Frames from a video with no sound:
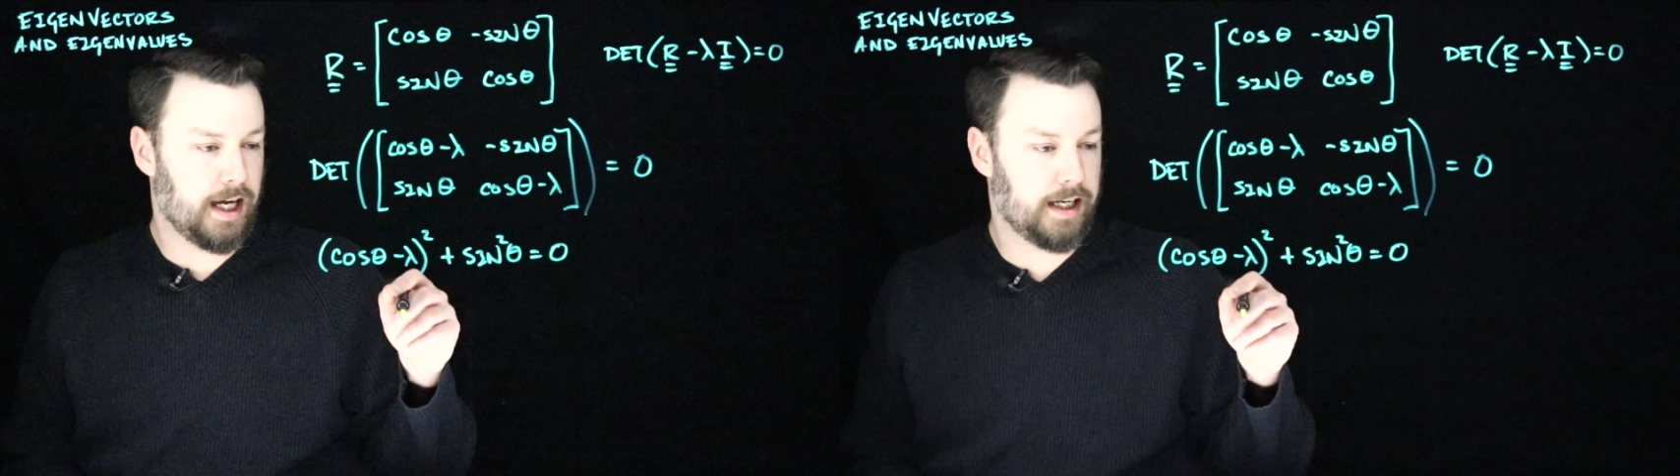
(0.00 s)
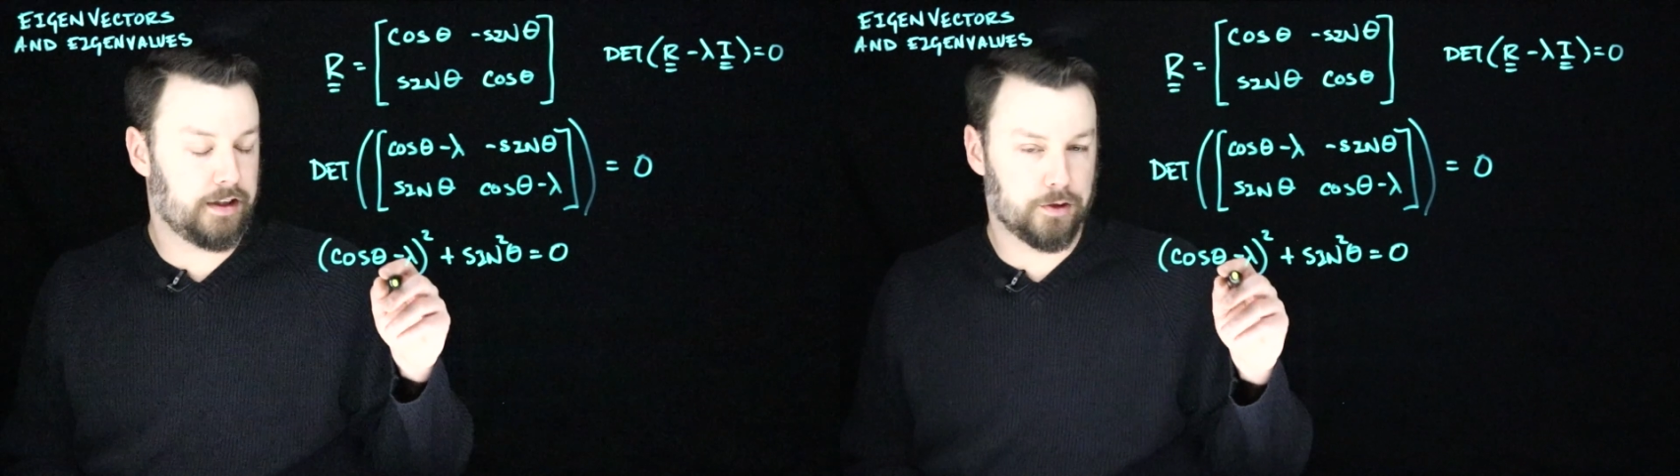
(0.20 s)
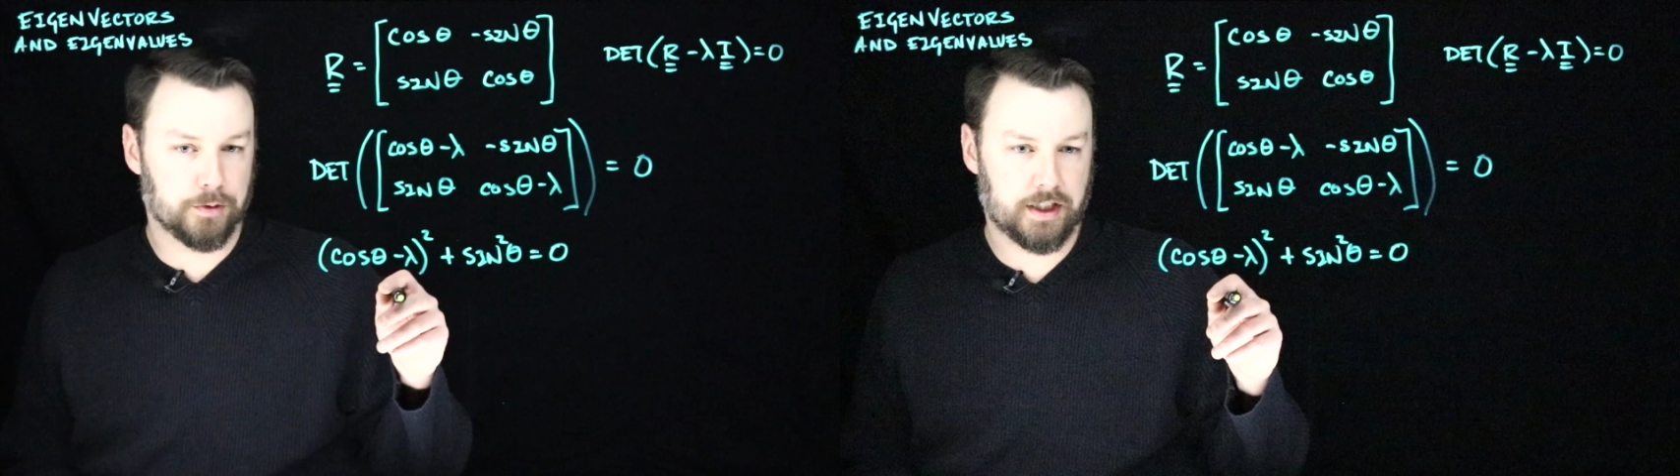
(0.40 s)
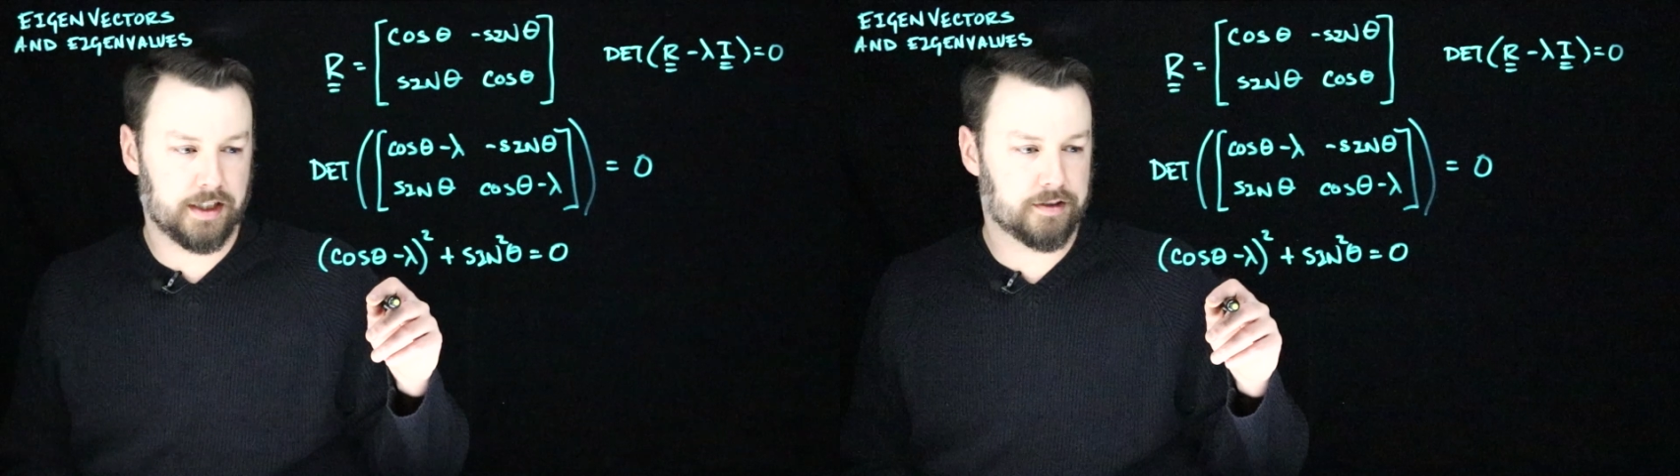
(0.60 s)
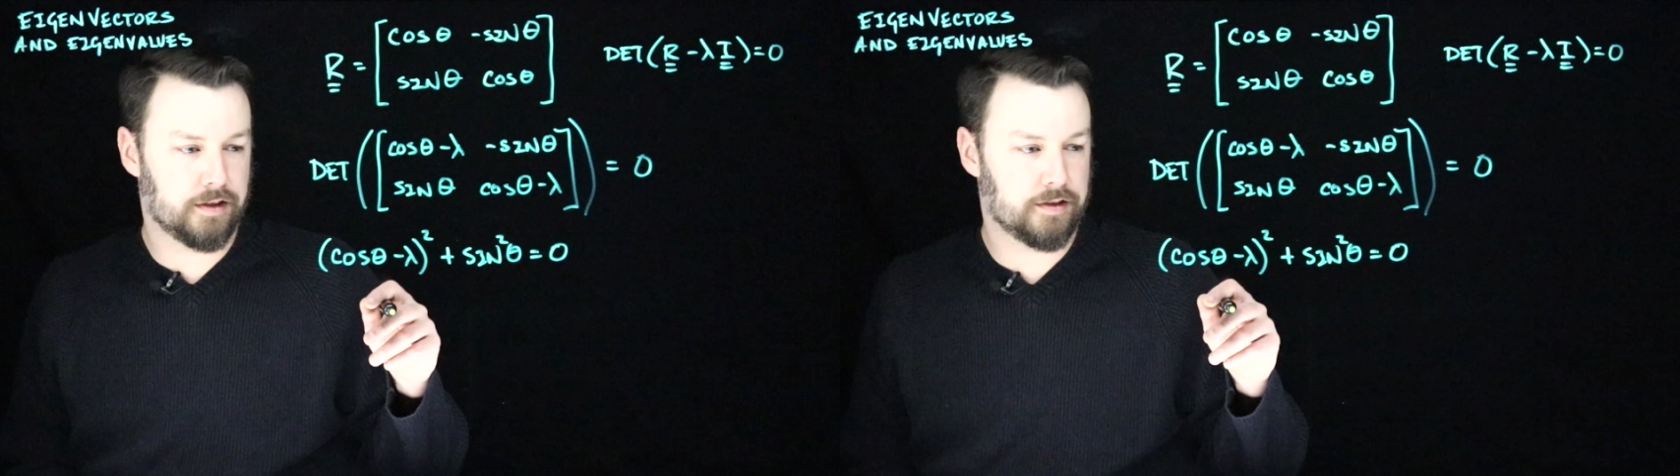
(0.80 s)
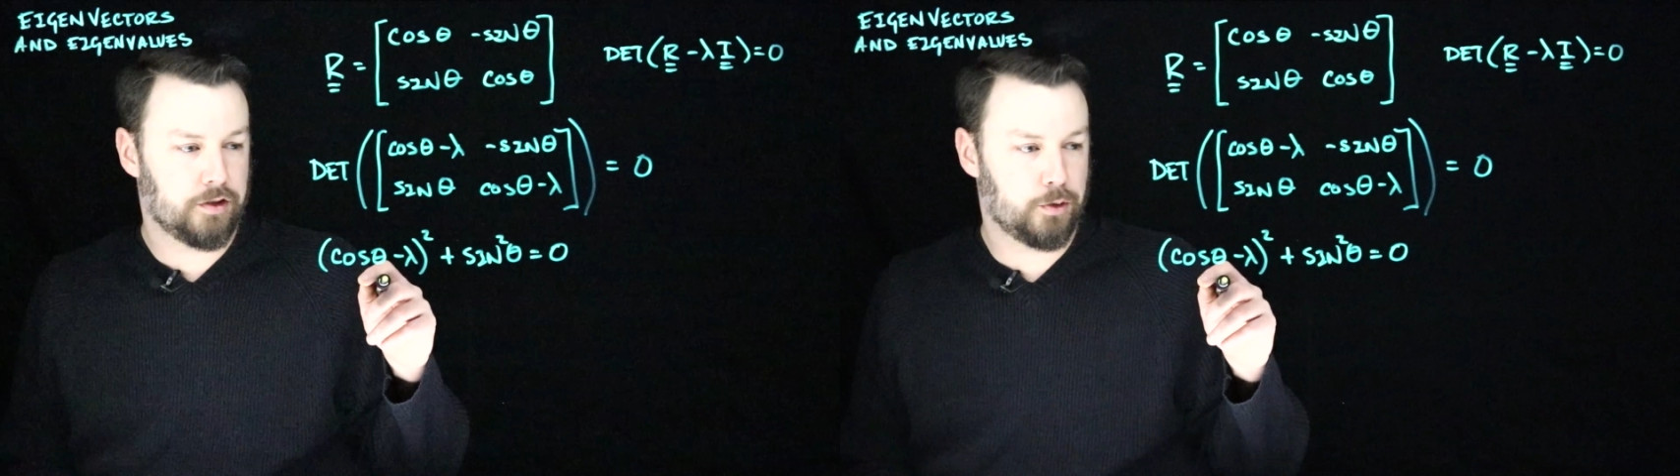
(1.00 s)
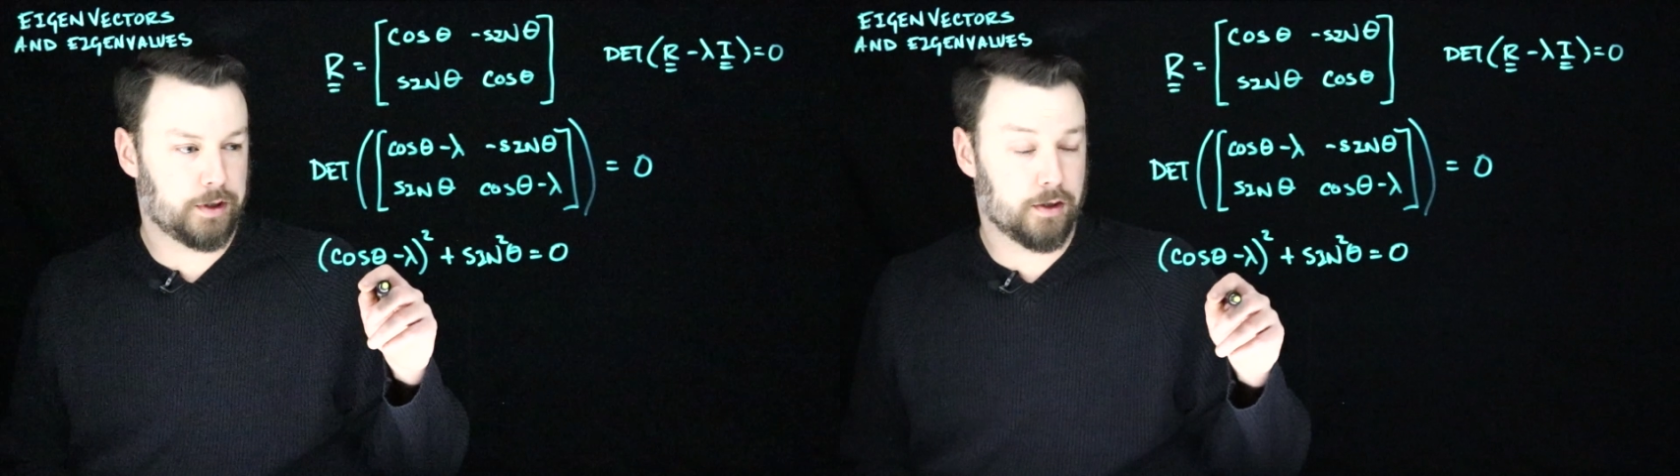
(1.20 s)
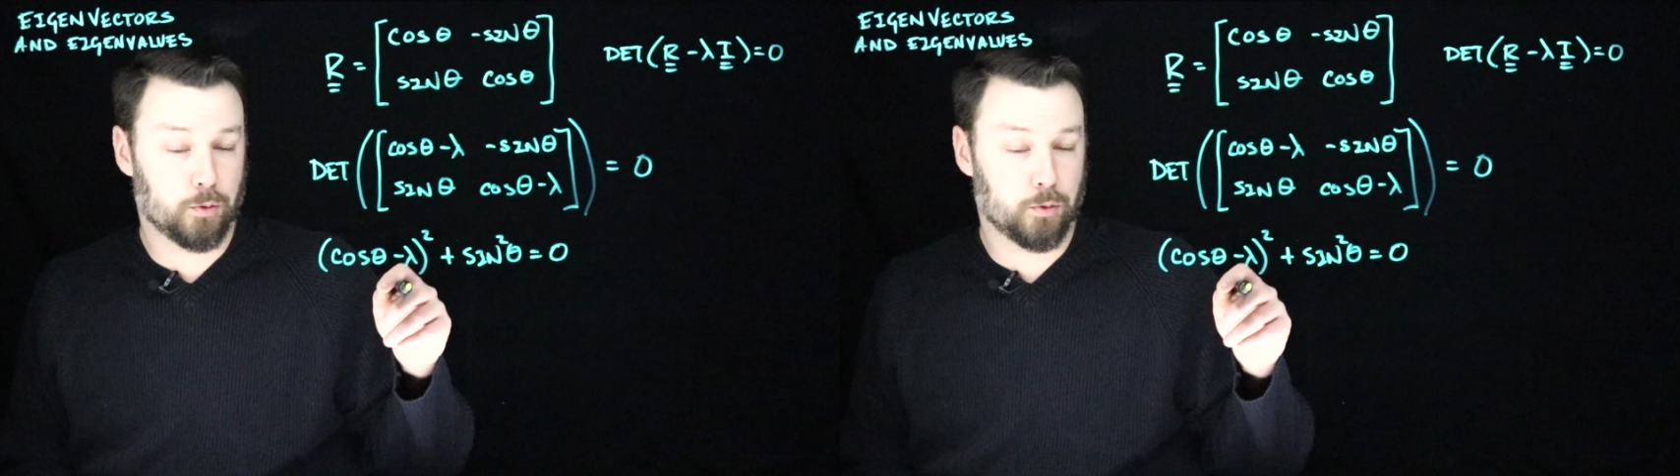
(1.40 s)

and in those cases, you get